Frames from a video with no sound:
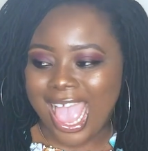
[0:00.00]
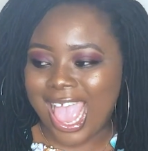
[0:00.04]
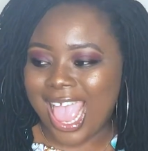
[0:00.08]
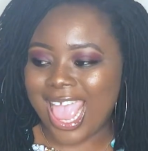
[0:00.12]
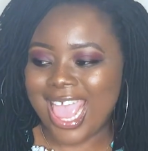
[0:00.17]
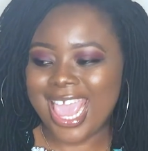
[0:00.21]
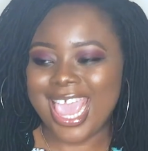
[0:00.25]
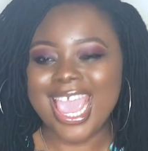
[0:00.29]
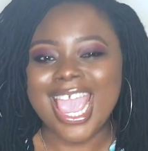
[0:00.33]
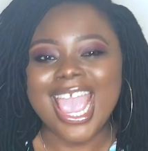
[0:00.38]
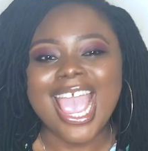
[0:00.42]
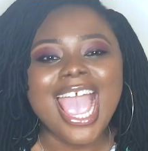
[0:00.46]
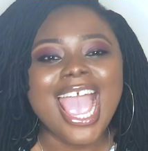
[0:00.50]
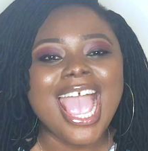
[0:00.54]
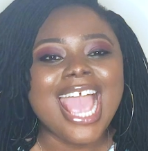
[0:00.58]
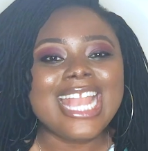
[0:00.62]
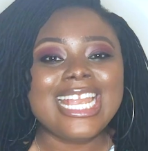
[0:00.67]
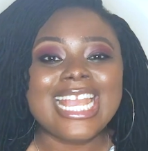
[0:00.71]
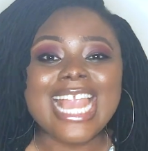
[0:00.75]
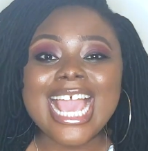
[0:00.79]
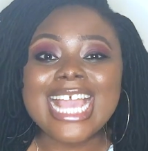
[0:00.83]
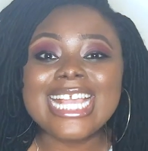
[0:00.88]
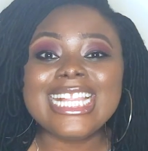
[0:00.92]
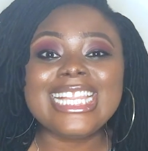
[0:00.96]

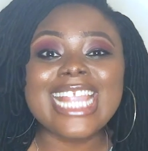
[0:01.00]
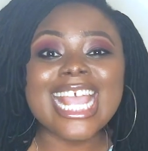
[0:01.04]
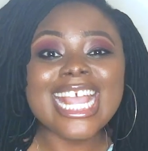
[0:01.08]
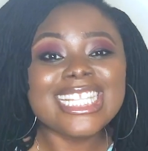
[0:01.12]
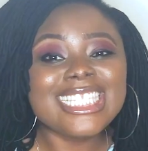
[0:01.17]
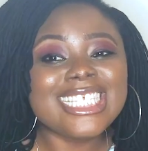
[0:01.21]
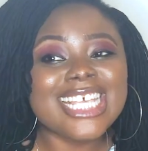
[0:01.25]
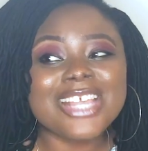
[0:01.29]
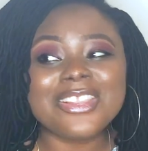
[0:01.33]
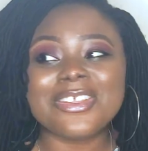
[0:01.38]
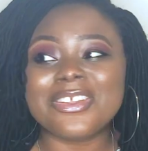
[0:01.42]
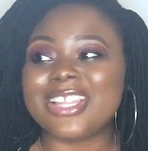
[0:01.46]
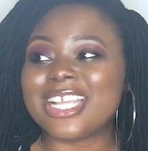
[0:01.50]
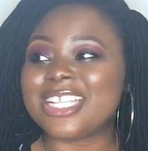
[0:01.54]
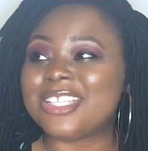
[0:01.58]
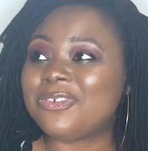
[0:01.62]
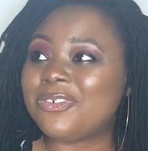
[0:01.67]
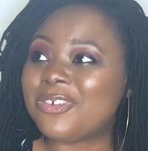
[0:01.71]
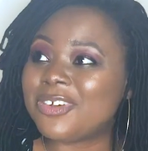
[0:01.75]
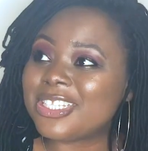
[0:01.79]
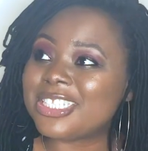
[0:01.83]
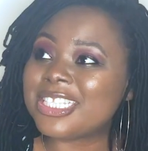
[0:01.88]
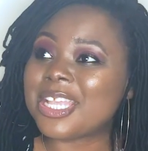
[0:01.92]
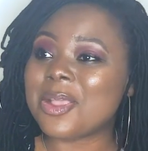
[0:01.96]
30th or
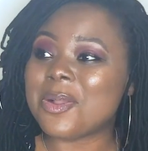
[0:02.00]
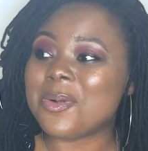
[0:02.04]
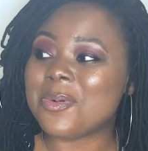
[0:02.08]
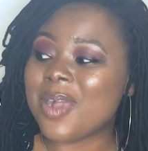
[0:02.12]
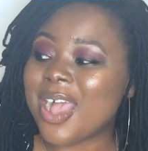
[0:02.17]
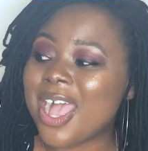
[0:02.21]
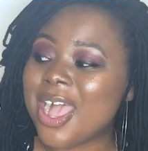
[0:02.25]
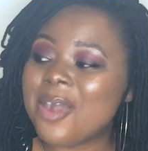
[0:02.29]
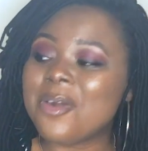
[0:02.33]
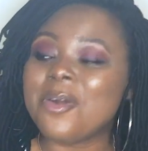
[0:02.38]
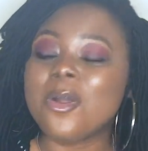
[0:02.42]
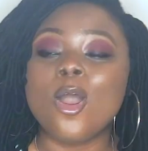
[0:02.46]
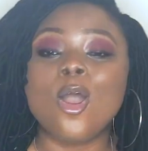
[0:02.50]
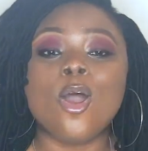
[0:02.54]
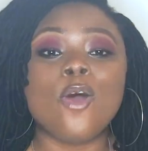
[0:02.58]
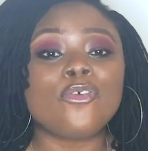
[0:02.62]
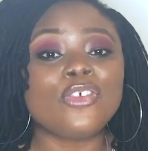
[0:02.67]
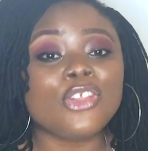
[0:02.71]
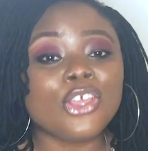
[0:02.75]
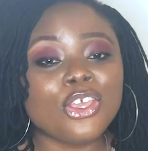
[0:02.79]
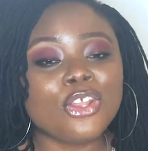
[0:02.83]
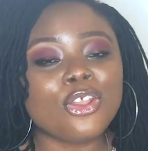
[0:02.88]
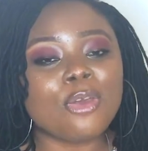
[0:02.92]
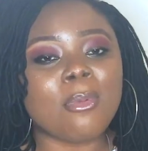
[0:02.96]
31st time, wow, of
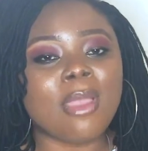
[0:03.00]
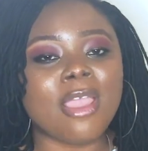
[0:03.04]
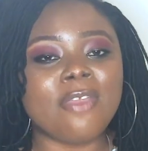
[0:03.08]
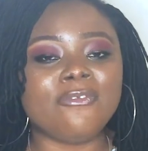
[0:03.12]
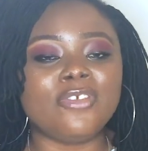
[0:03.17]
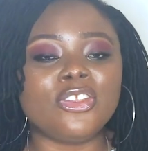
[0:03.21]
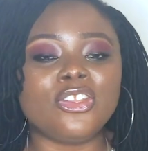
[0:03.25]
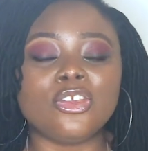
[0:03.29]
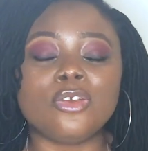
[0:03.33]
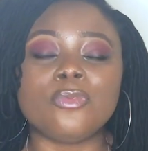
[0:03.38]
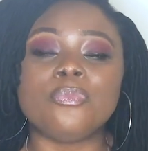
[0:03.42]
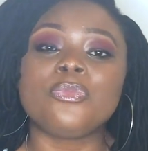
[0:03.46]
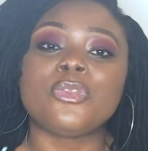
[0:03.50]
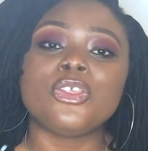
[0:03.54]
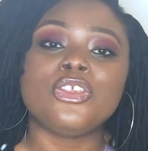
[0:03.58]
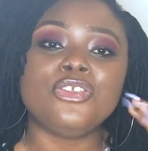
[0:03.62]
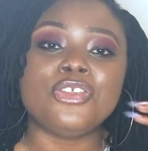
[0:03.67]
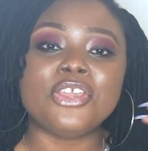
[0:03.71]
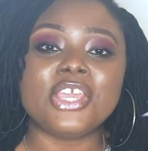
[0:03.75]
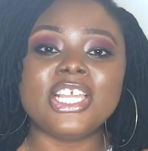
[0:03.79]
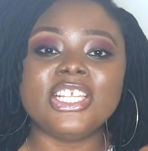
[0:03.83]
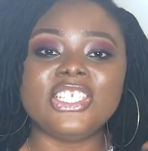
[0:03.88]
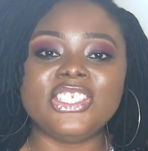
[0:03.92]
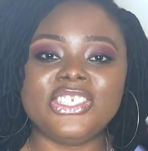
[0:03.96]
clicking on my video,
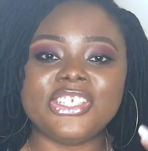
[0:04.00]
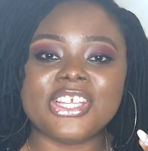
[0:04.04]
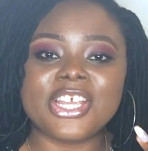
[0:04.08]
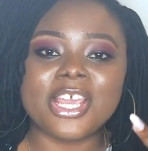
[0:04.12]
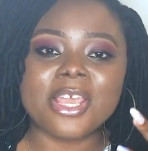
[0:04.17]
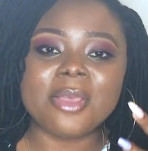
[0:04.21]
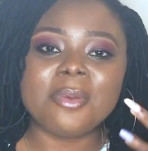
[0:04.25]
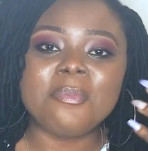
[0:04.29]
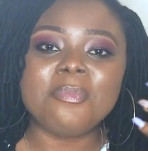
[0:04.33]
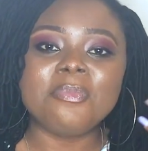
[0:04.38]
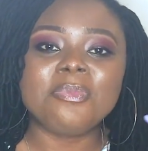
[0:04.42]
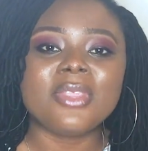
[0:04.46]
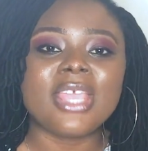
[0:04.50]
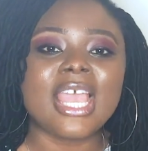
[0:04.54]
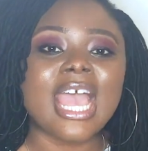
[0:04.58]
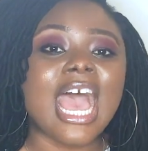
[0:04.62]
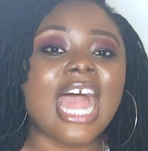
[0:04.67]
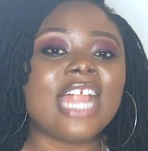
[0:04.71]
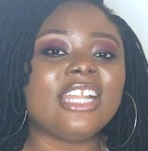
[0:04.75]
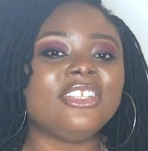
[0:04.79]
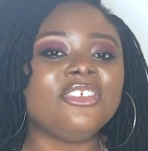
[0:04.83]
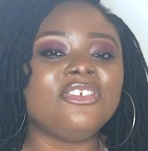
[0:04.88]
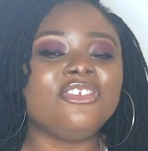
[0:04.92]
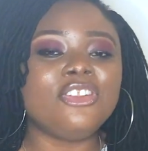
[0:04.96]
you're a gem
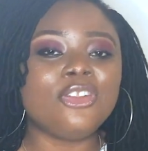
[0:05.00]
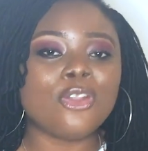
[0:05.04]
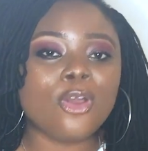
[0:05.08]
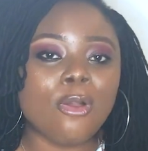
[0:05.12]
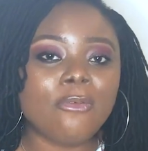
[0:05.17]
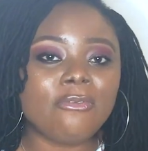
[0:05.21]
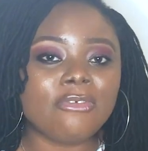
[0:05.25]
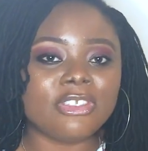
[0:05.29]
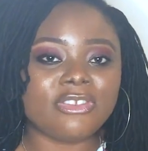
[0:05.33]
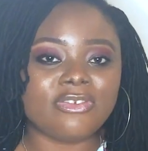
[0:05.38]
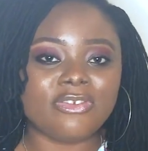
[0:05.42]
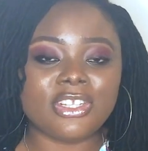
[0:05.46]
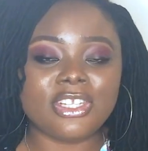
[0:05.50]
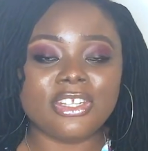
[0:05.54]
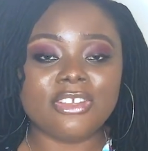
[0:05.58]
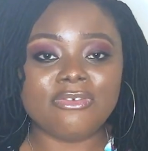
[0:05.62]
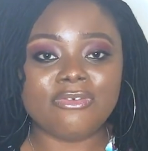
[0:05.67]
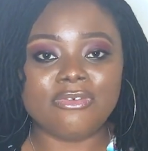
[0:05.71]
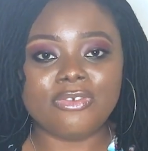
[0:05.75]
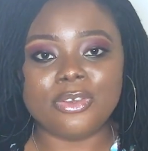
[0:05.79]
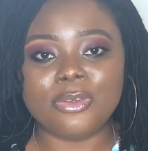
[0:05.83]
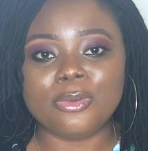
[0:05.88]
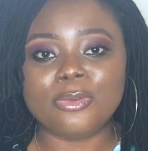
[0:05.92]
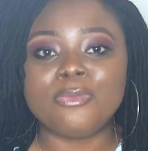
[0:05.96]
and the love is really
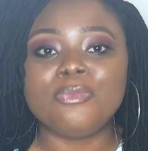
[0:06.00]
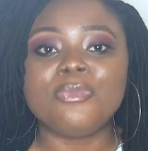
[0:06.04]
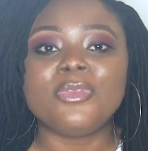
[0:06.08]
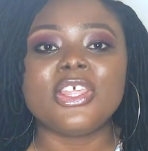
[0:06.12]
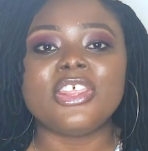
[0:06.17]
real.